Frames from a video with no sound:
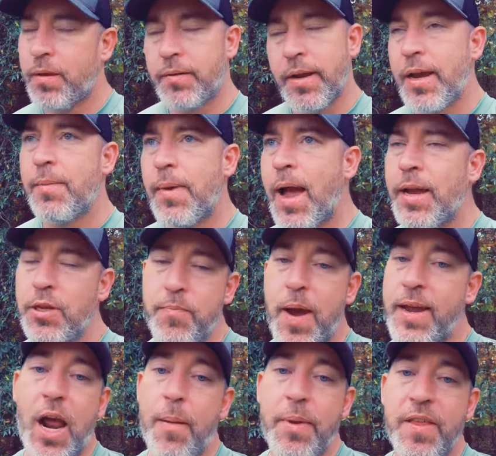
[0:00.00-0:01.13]
damn, I, you might
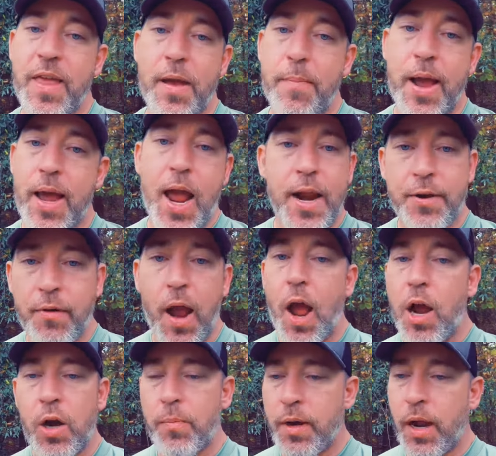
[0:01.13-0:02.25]
not be that bad after
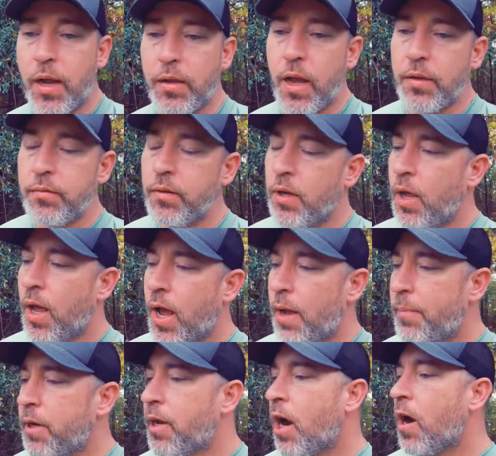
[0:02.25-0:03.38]
all, but I, I, I'd
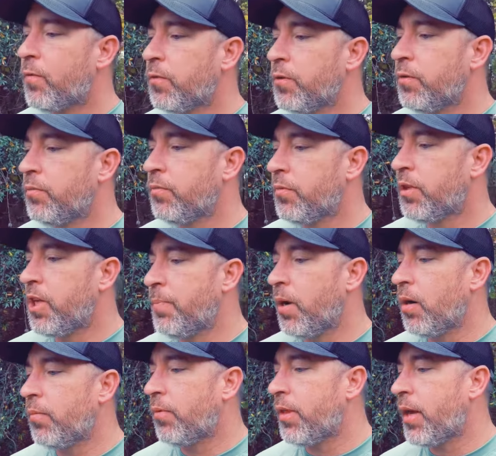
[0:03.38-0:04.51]
be careful. You keep
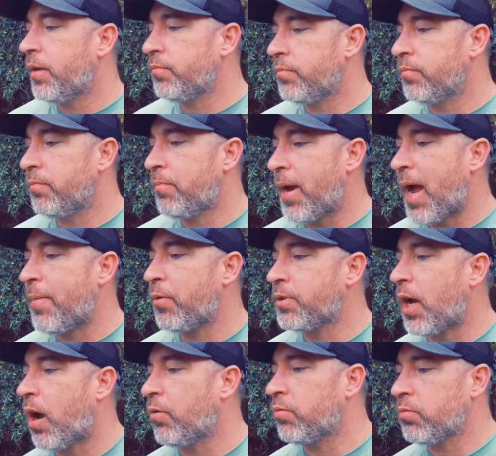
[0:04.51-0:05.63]
up with that Bible
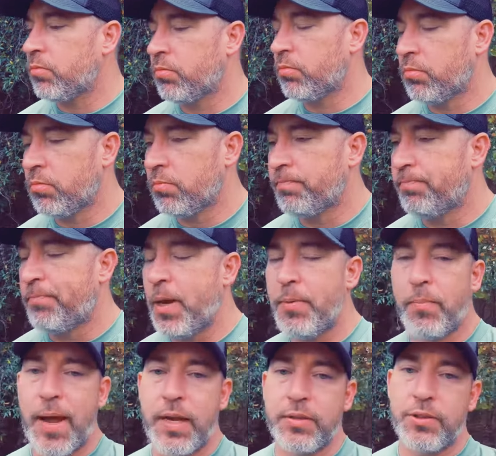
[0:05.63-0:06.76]
talk, people
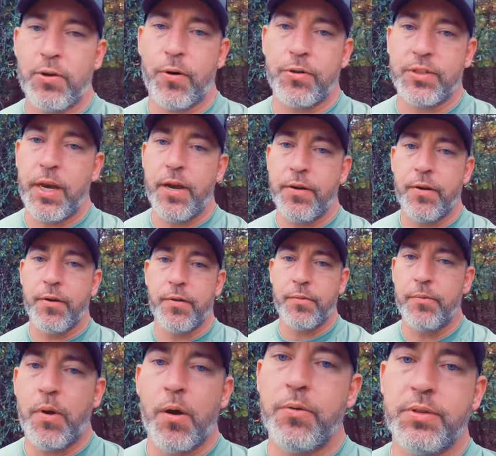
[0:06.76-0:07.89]
might start saying you're a
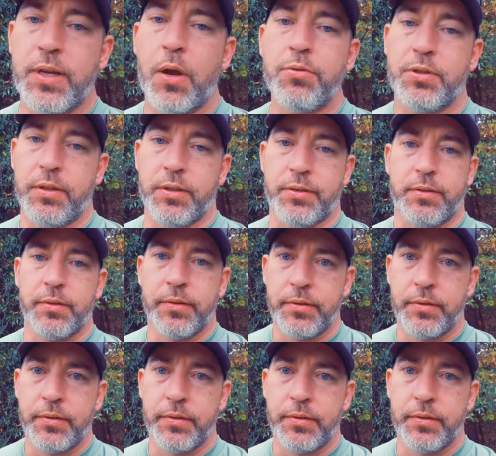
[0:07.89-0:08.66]
woke socialist.